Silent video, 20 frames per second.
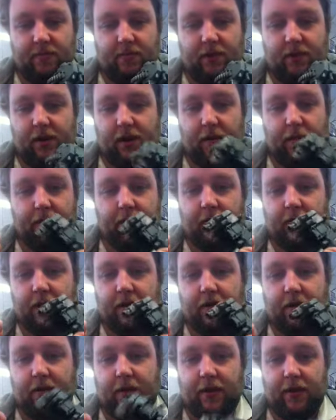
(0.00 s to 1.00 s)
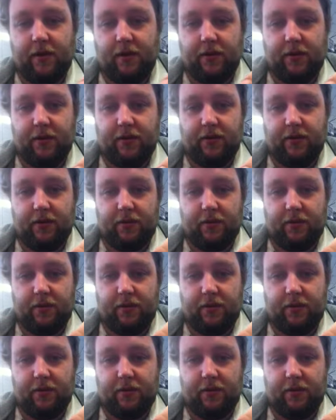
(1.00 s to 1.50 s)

you don't really need to do anything with those.